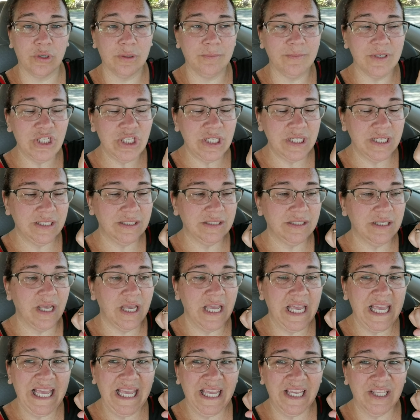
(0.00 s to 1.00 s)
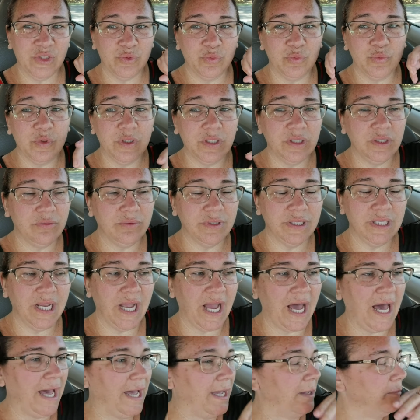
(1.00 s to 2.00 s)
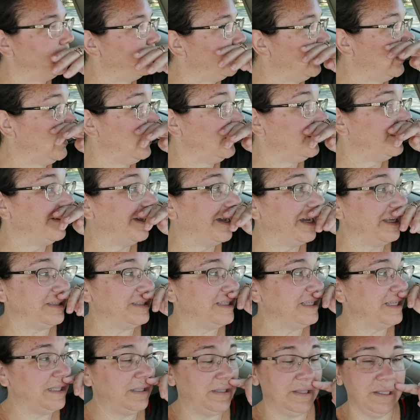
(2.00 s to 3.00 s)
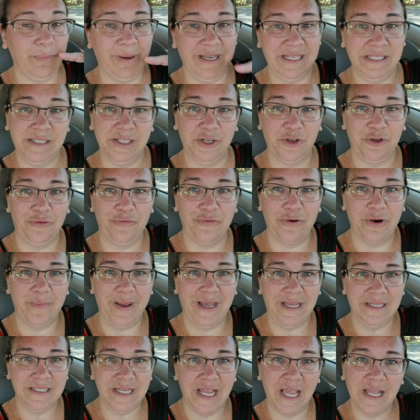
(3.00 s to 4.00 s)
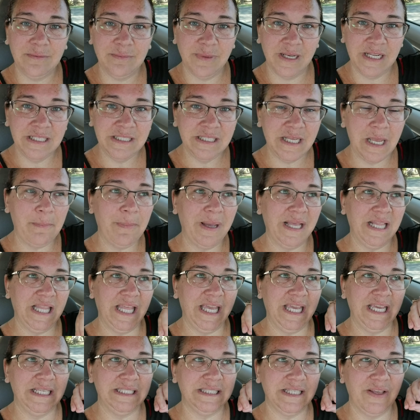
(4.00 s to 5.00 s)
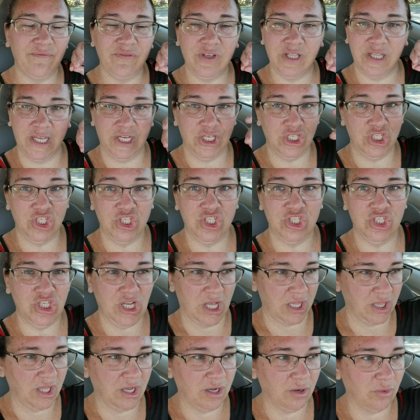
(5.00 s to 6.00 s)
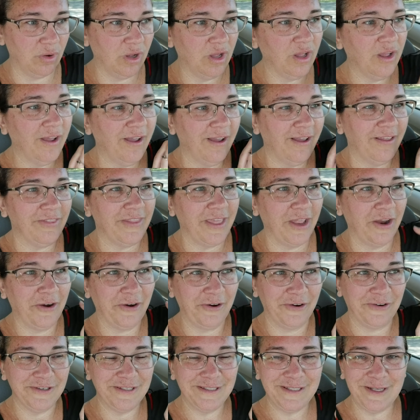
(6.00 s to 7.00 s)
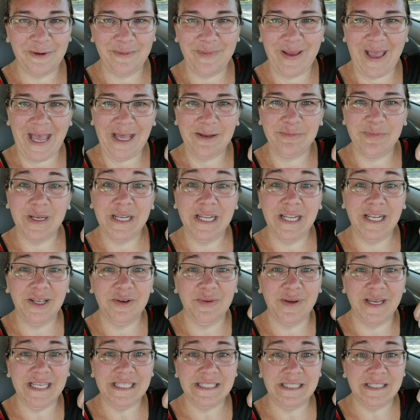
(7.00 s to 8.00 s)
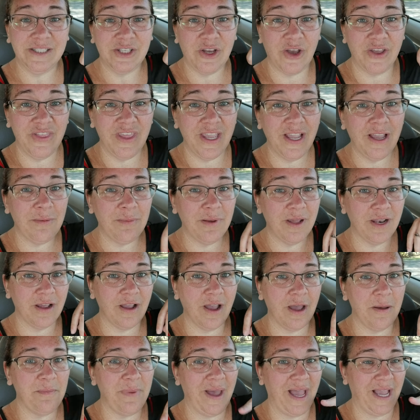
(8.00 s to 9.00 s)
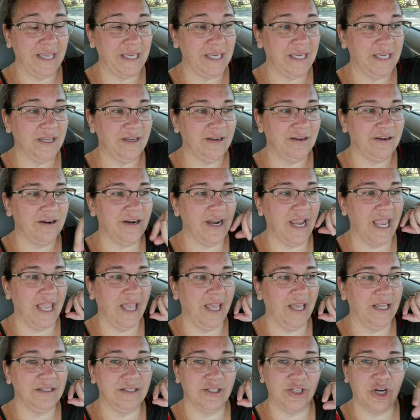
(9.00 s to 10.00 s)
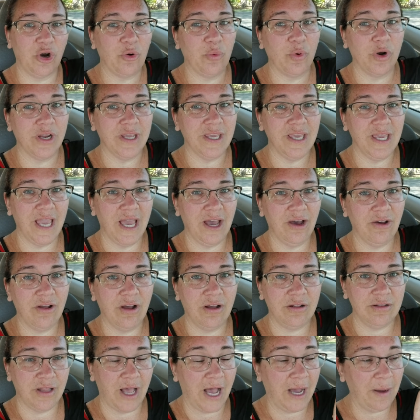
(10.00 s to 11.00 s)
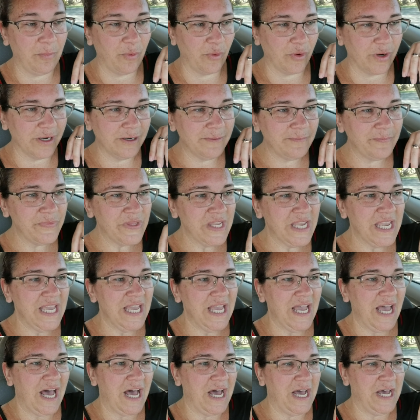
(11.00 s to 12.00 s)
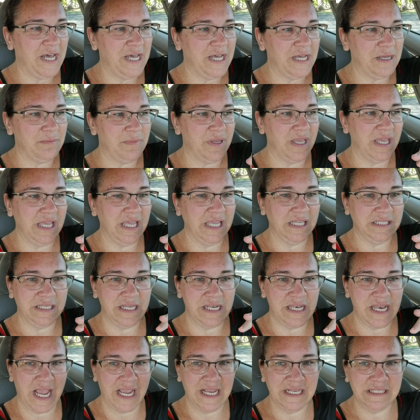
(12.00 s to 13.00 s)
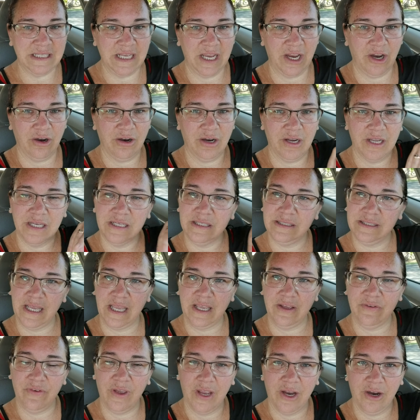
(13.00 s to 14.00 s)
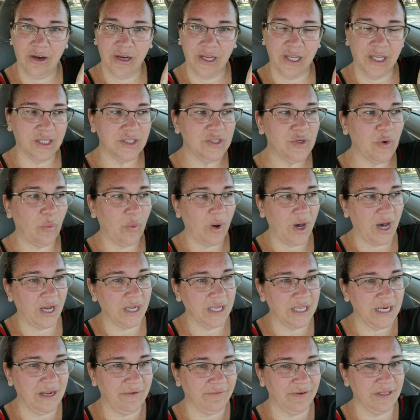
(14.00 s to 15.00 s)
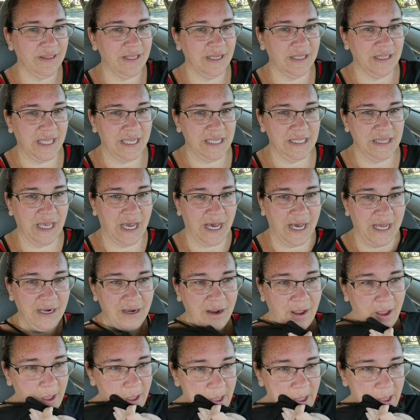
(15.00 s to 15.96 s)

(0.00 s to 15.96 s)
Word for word: machines. It's really, really hot, but I did the bicycle for about 10 minutes and my legs feel like jello. They hurt so bad. But anyways, so I think I'm going to come back here and start working out a lot more. It's a nice area, safe area to walk and everything like that.